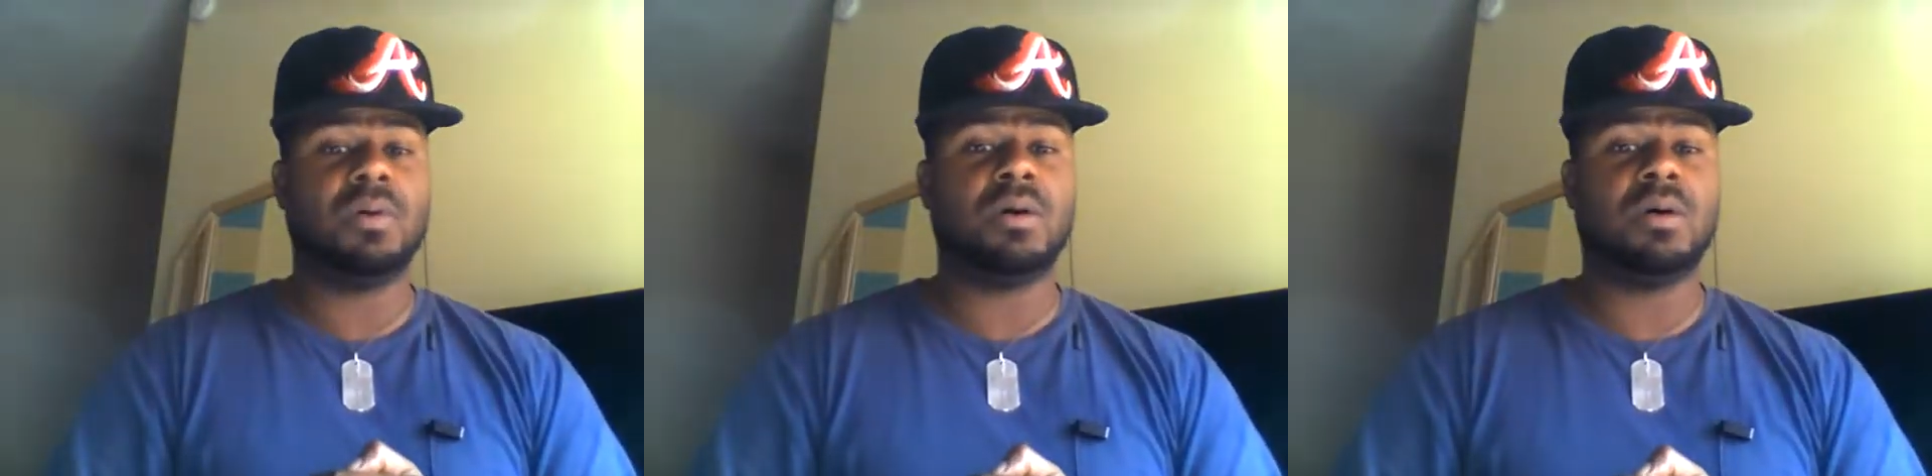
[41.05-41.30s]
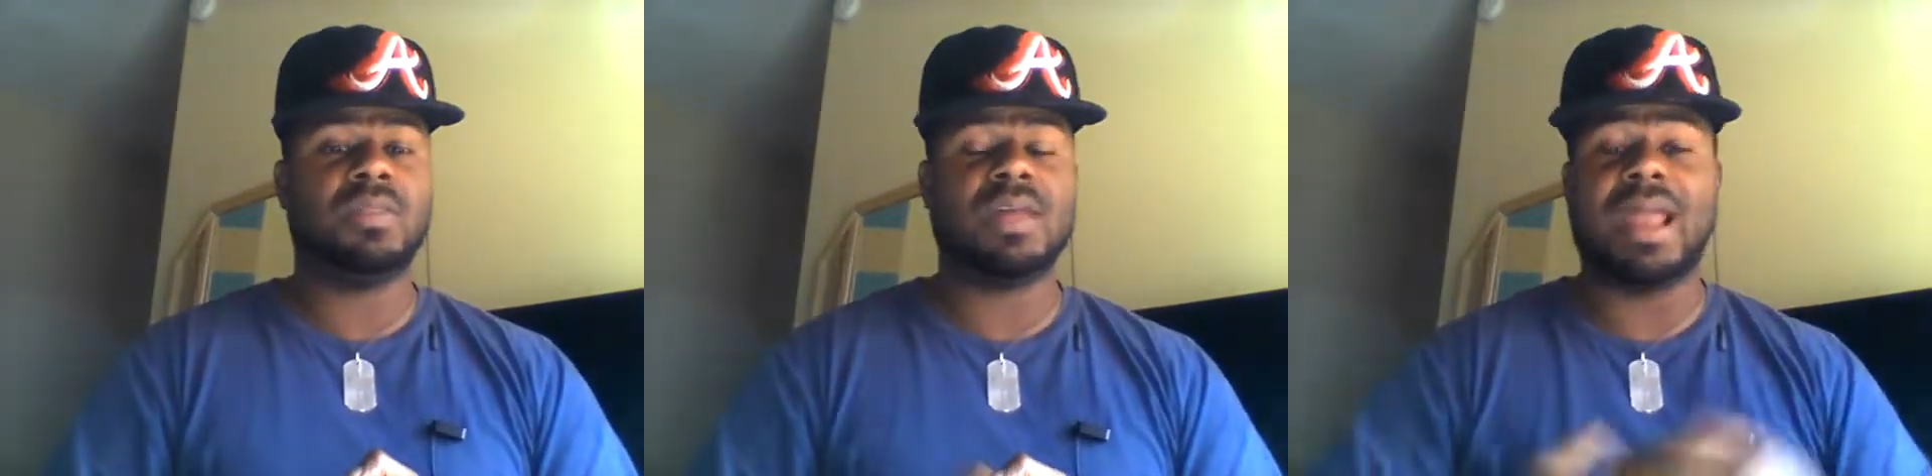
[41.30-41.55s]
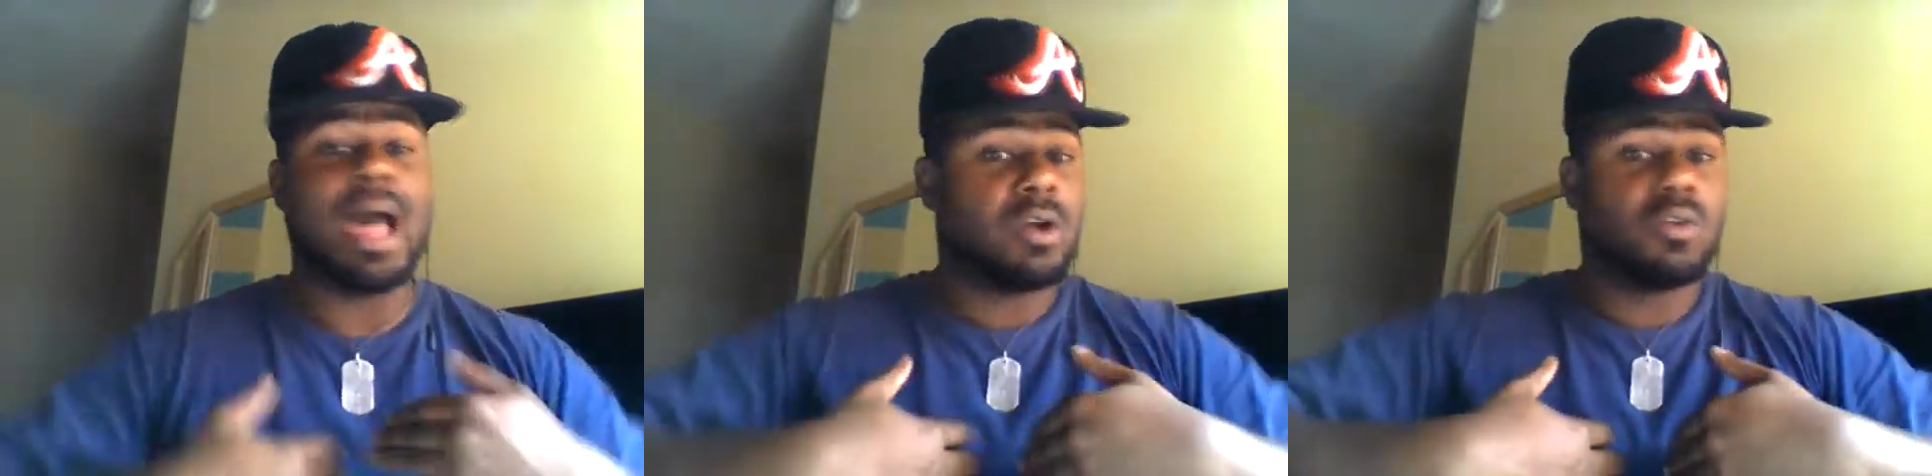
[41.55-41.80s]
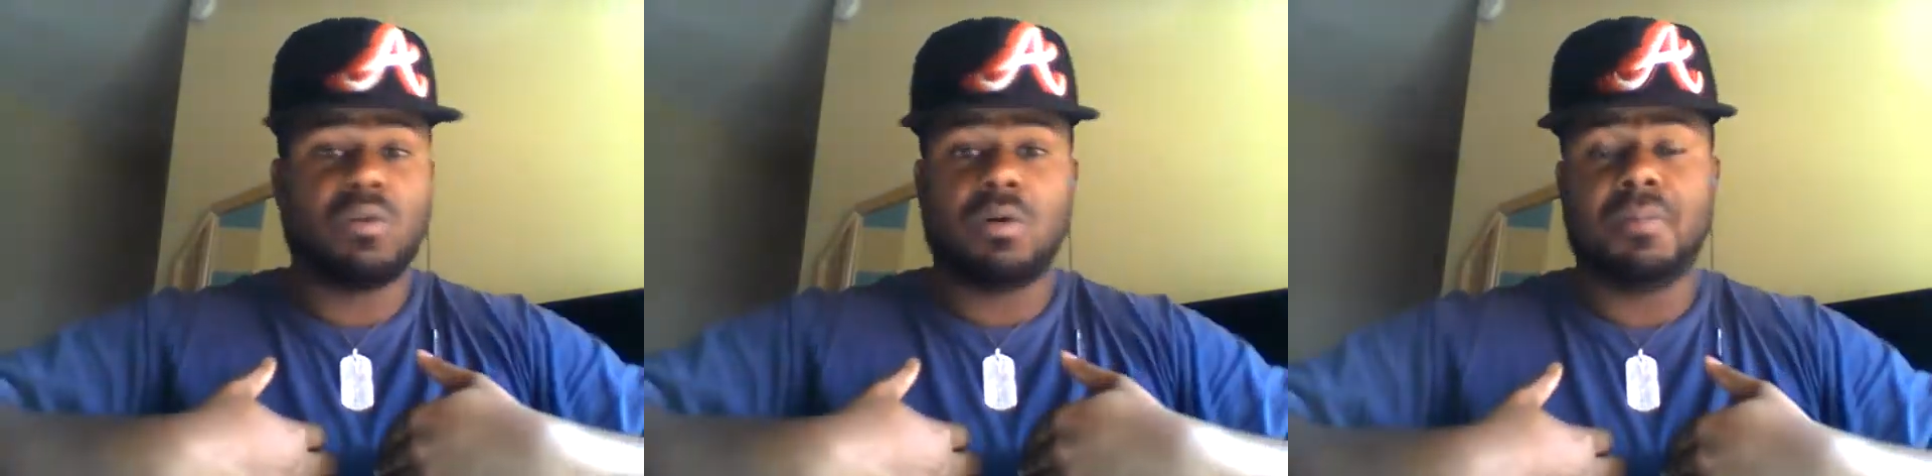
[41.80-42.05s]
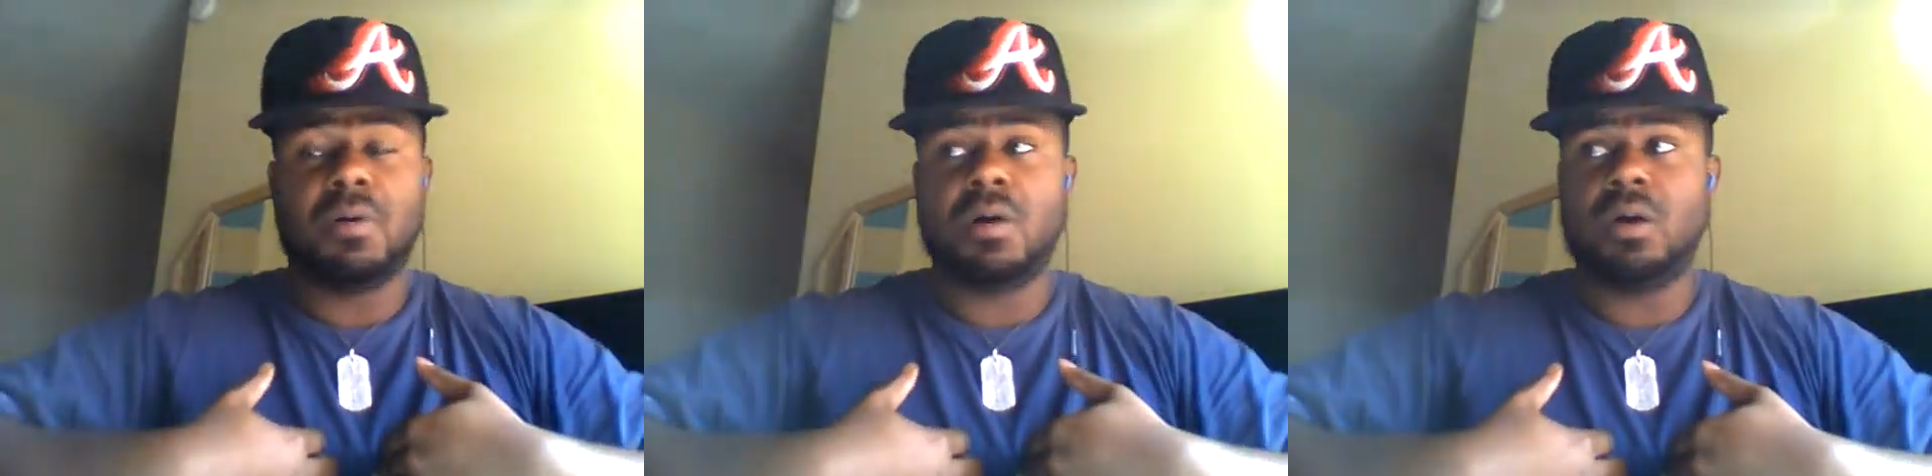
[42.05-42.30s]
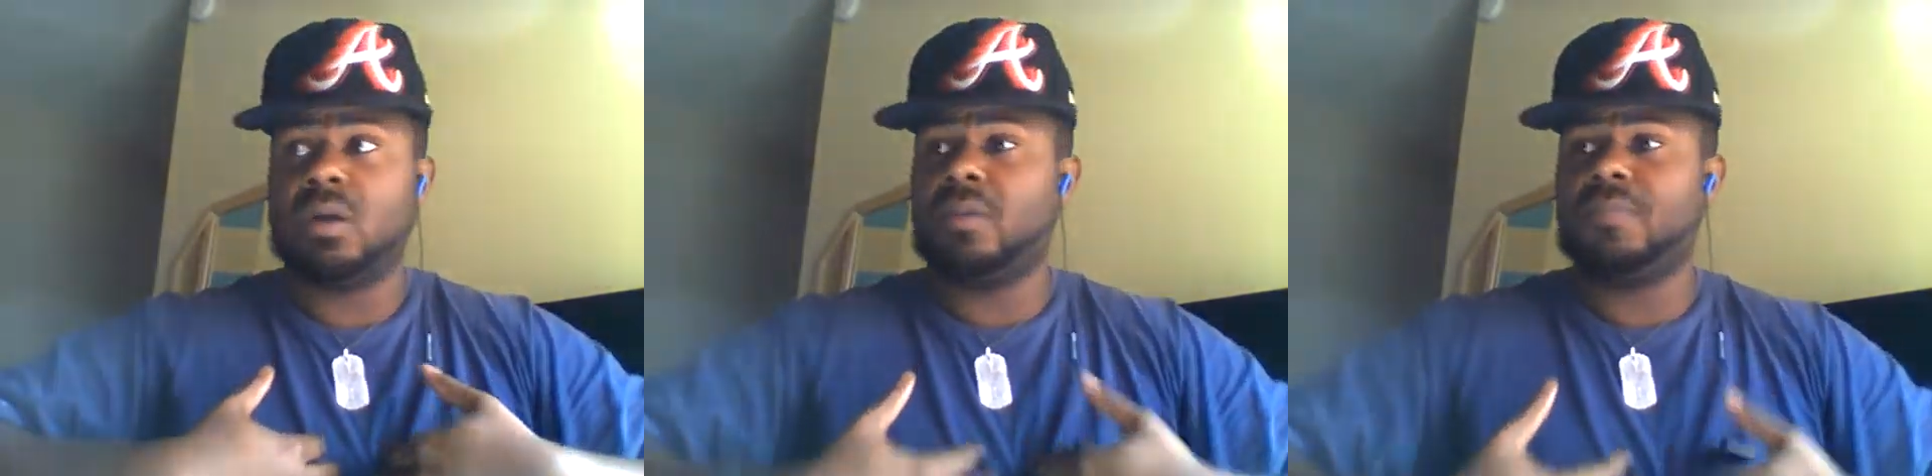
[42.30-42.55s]
on, that I grew up
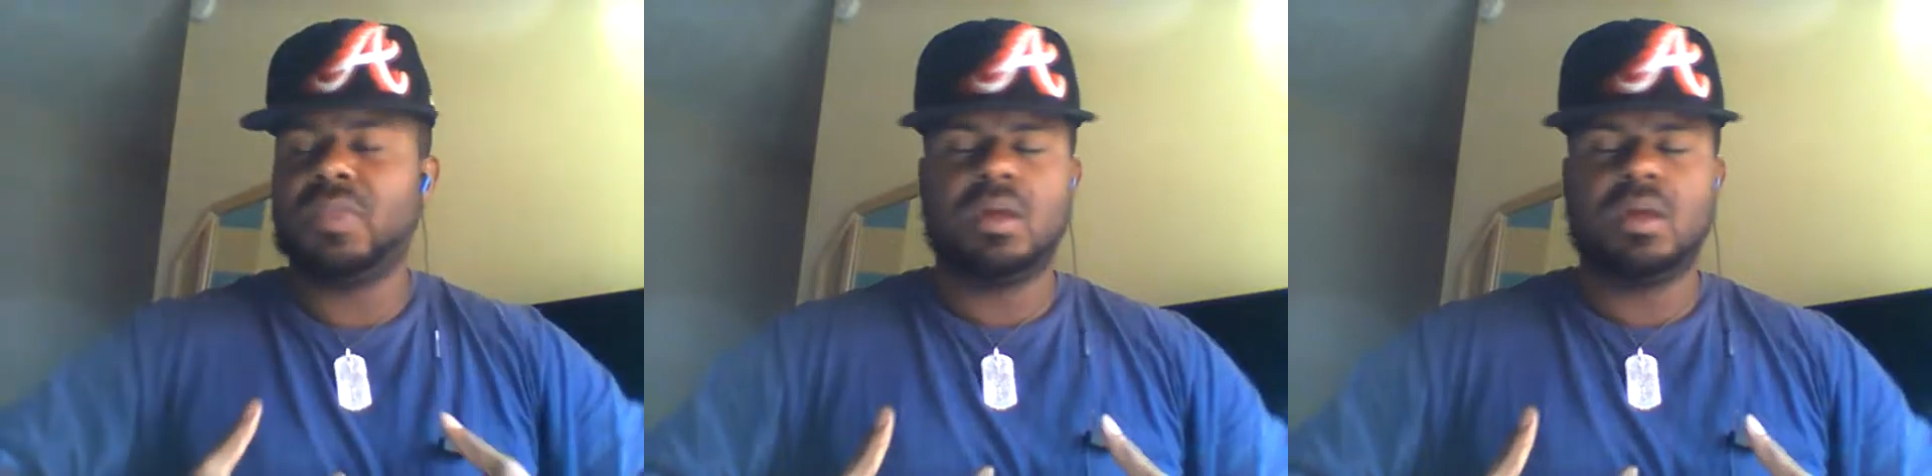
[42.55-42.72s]
on,